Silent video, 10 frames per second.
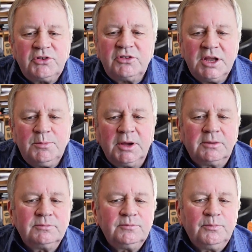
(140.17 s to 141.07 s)

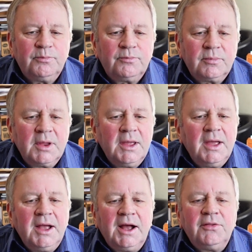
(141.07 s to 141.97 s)
sleeping.
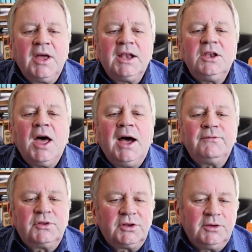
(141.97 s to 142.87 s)
And they
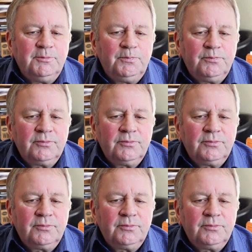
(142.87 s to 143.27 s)
laughed at him.